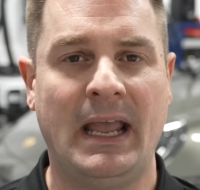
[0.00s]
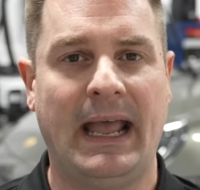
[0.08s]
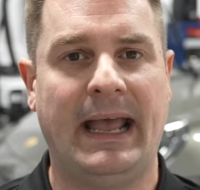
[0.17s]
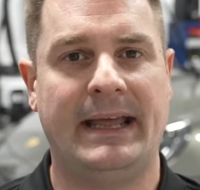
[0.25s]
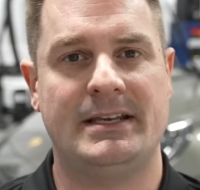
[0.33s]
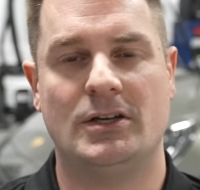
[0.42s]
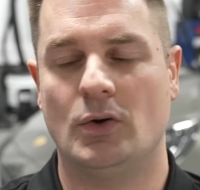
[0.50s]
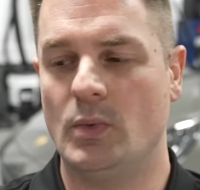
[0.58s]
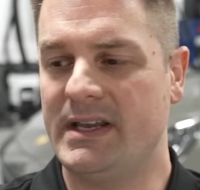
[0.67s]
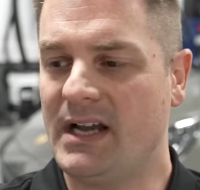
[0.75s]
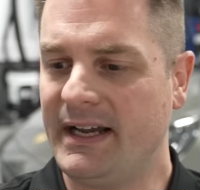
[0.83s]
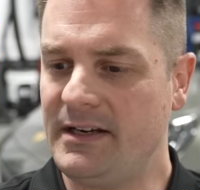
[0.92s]
And we
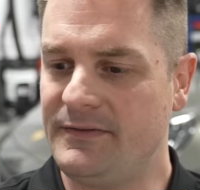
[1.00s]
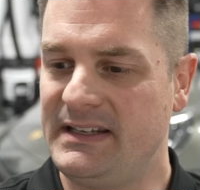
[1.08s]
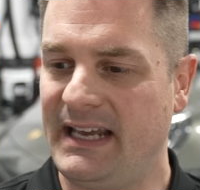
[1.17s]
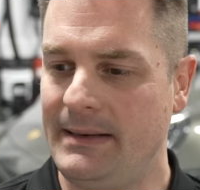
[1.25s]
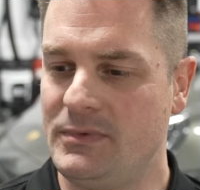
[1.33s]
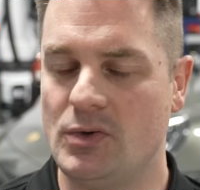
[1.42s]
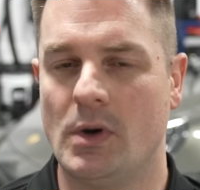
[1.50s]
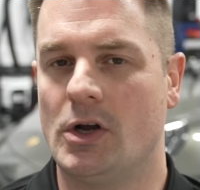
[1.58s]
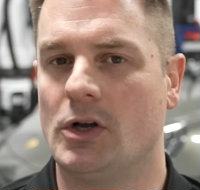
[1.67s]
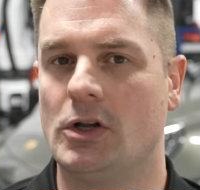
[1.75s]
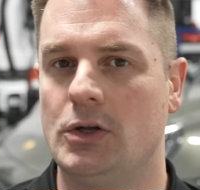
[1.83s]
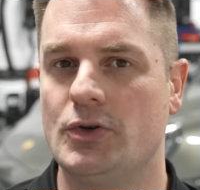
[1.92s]
kind of came to a
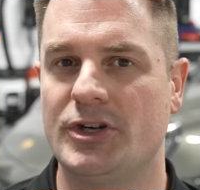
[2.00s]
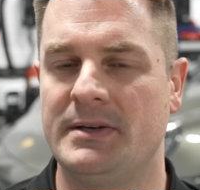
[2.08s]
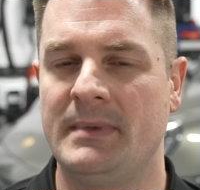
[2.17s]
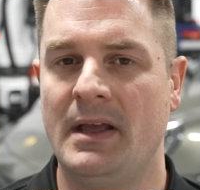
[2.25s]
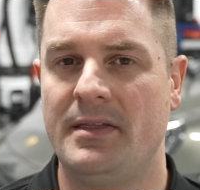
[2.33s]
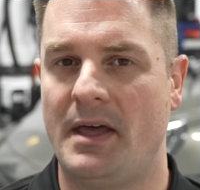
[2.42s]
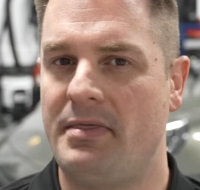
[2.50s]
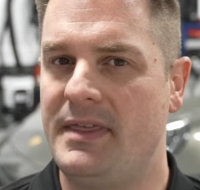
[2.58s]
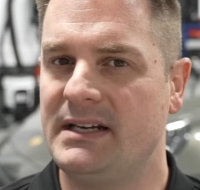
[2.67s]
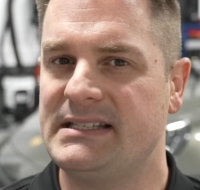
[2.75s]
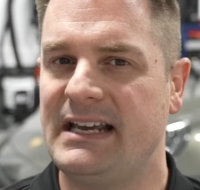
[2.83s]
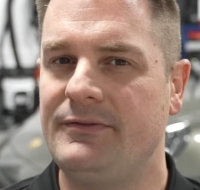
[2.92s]
conclusion that
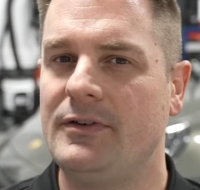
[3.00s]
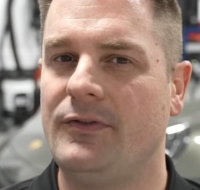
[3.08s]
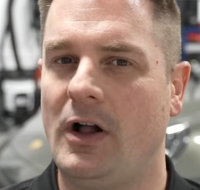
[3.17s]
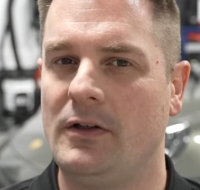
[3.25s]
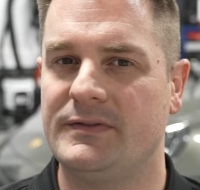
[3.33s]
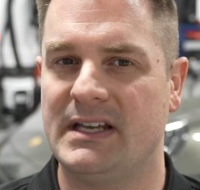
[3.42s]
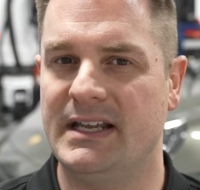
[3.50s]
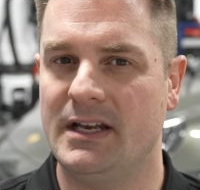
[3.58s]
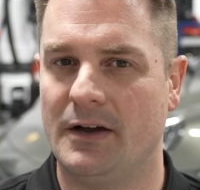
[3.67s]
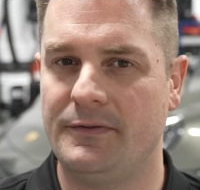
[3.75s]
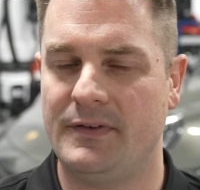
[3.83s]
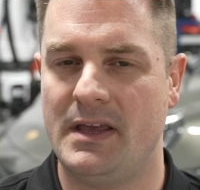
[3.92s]
things have evolved
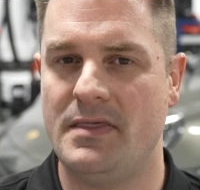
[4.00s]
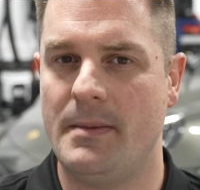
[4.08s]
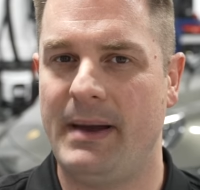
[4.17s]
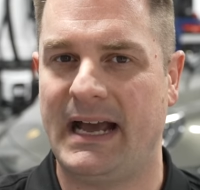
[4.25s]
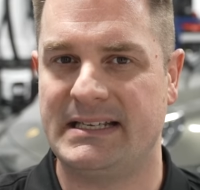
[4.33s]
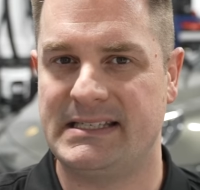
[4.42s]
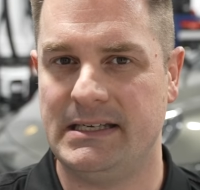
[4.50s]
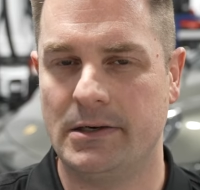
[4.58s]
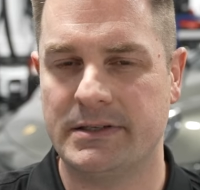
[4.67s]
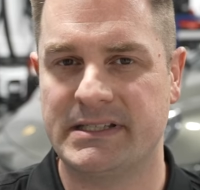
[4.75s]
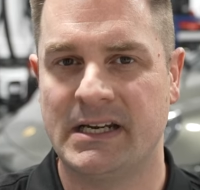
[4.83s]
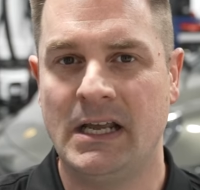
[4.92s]
enough in the past
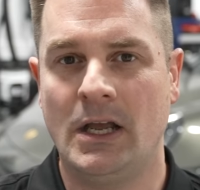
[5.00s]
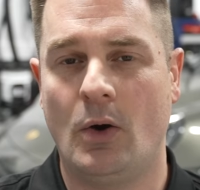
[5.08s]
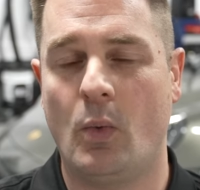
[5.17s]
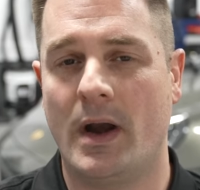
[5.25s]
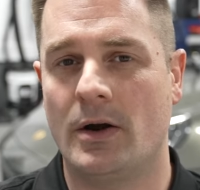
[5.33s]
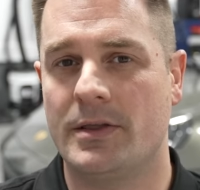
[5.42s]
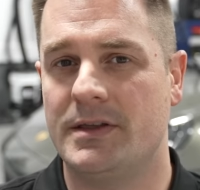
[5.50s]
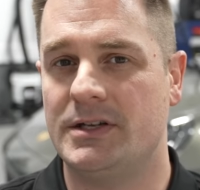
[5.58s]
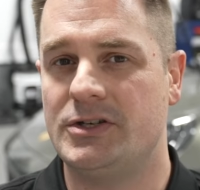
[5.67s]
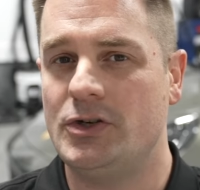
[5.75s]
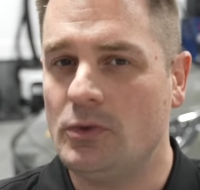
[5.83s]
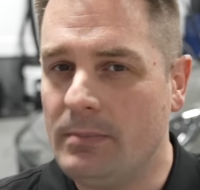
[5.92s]
years where the
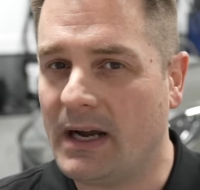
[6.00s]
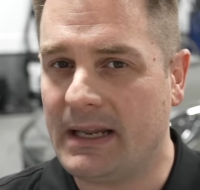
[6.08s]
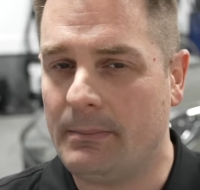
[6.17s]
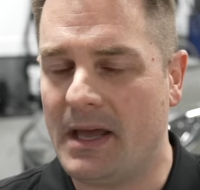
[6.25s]
two bucket